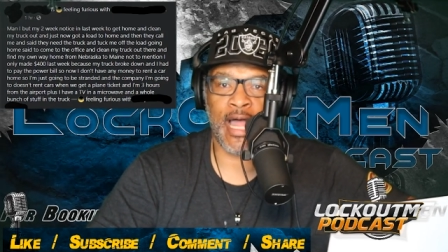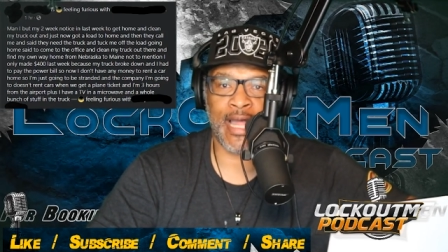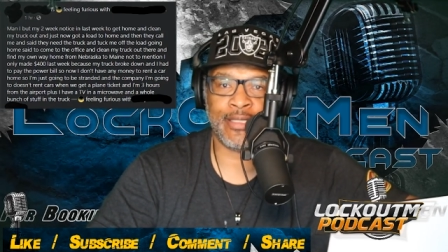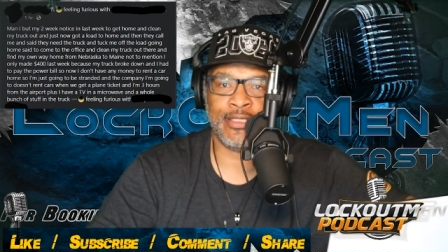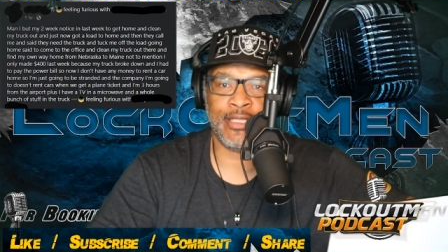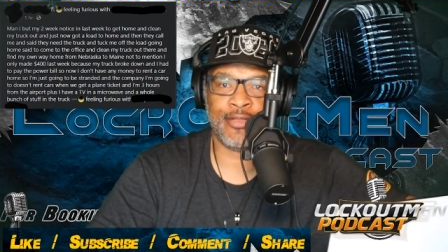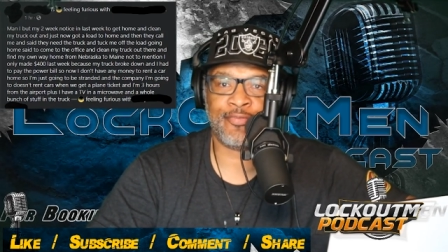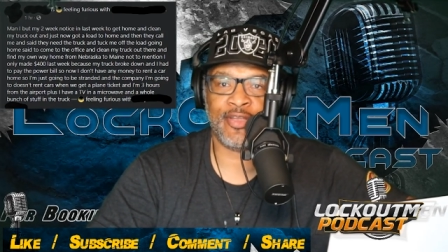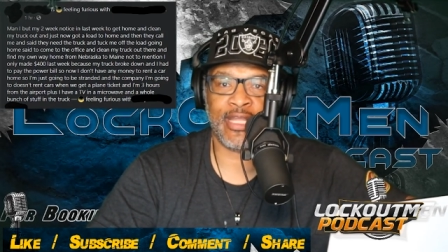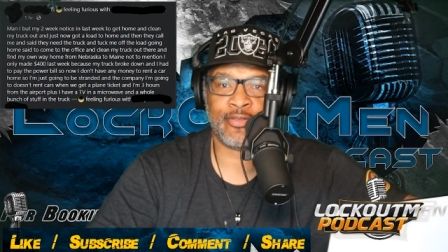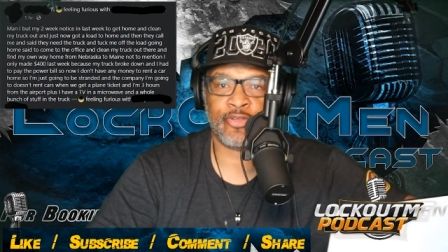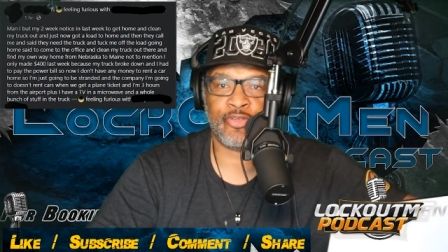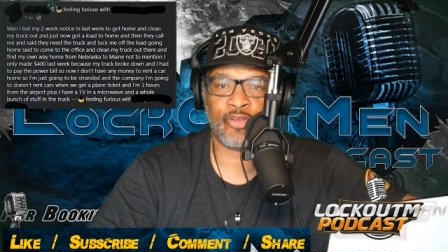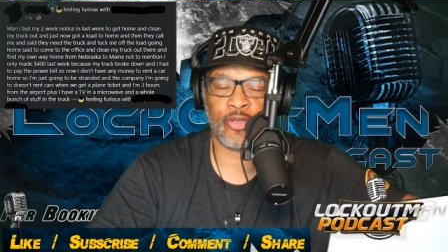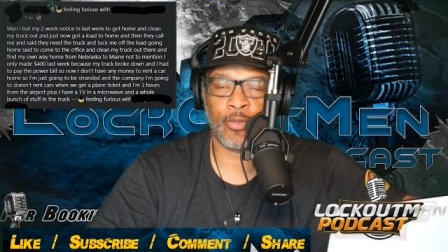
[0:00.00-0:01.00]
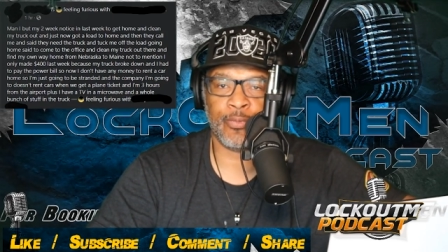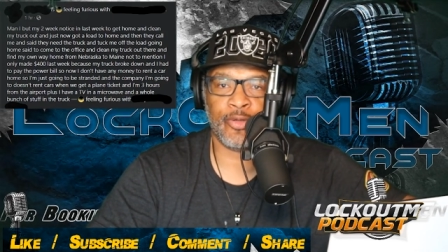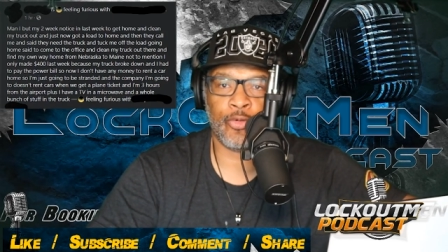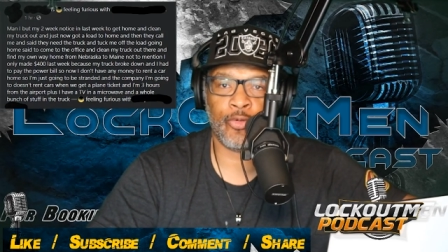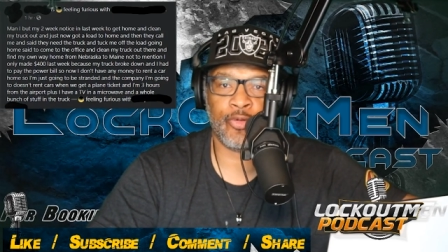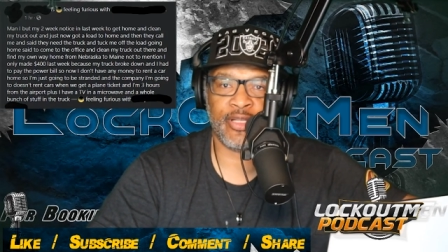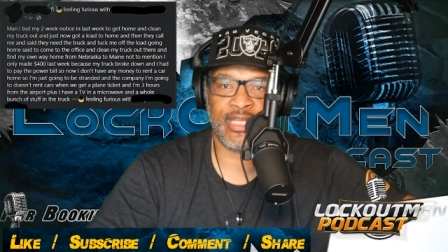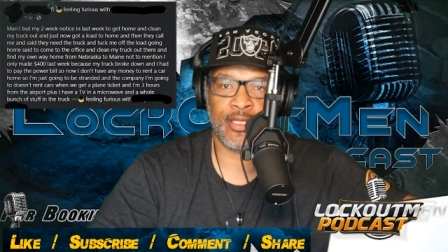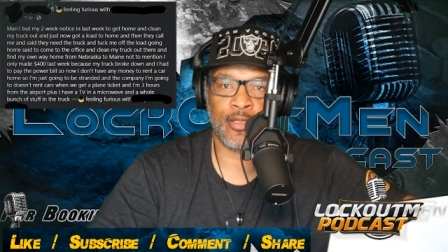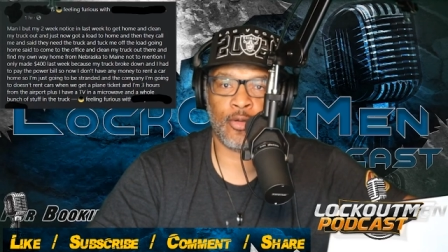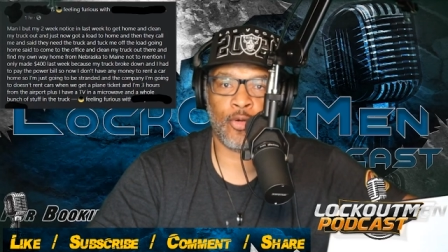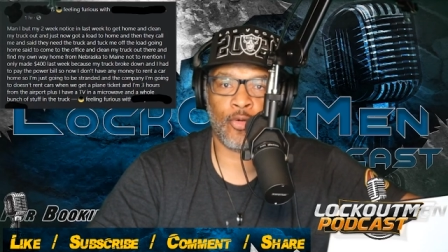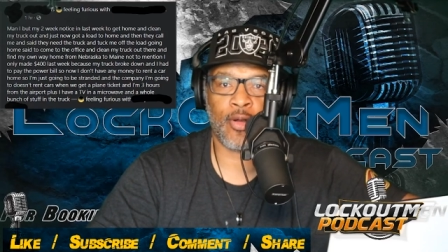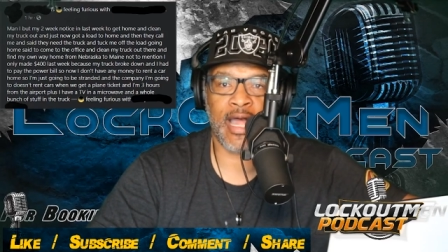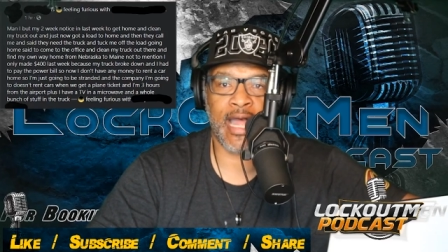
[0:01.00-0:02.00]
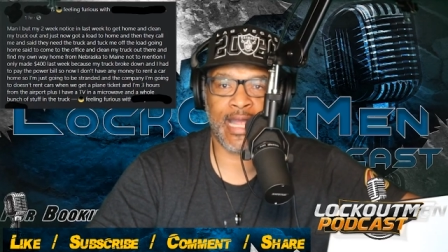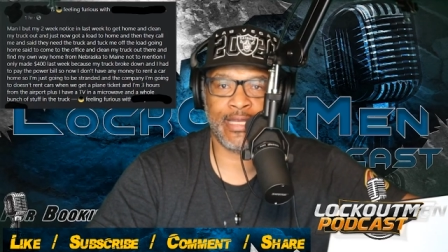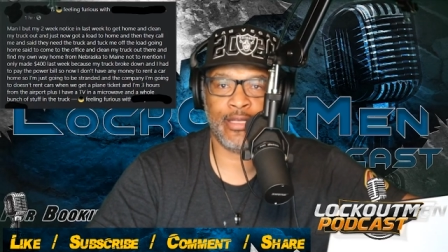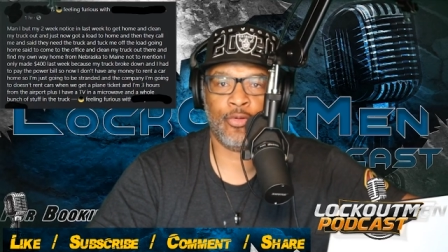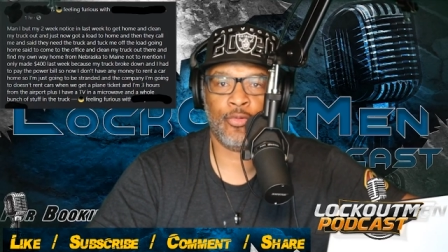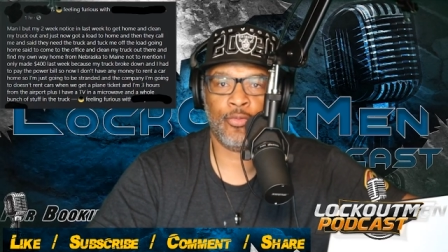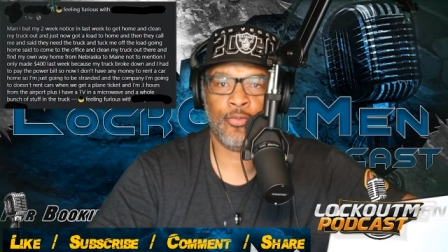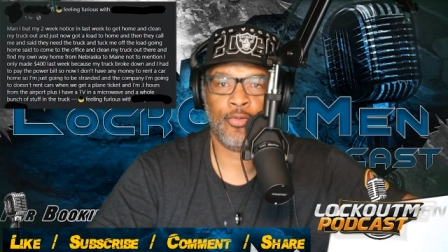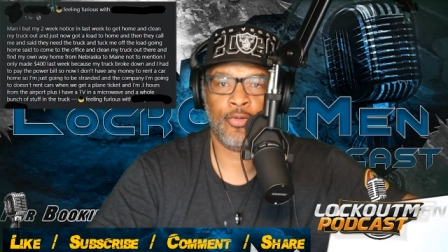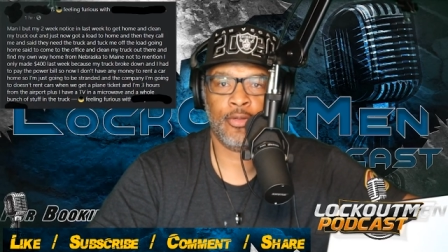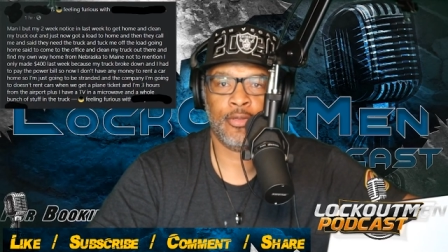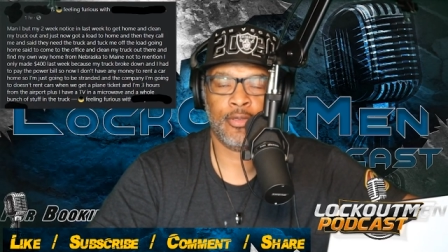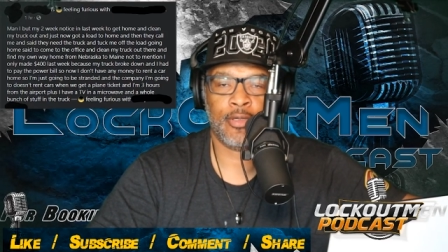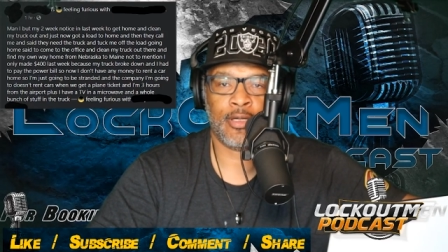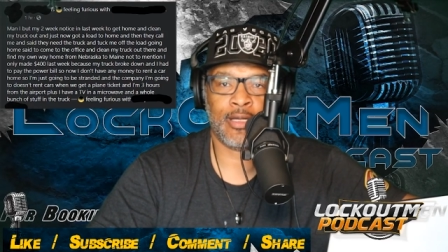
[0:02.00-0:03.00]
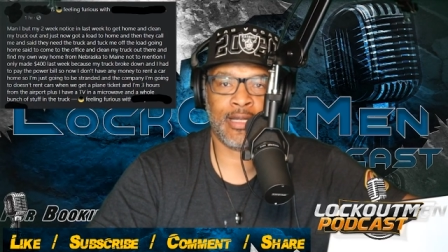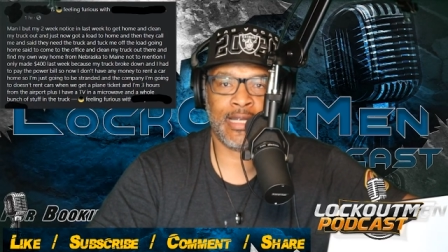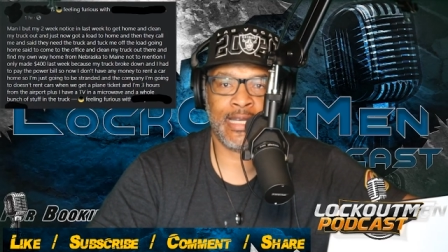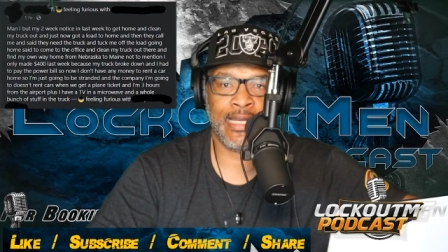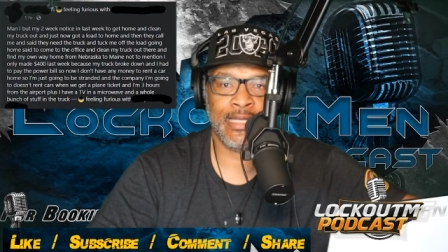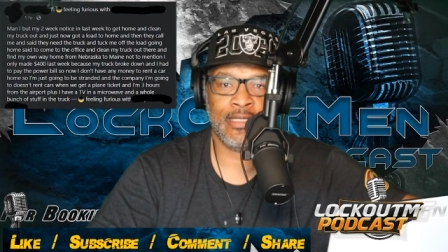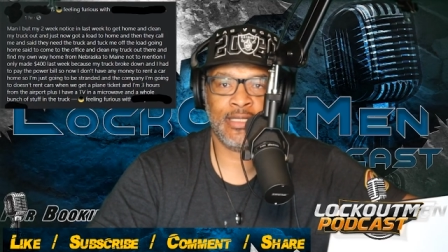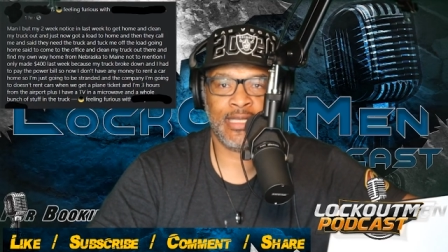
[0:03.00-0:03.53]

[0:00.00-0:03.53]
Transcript: I left it at the terminal in Ohio, all right?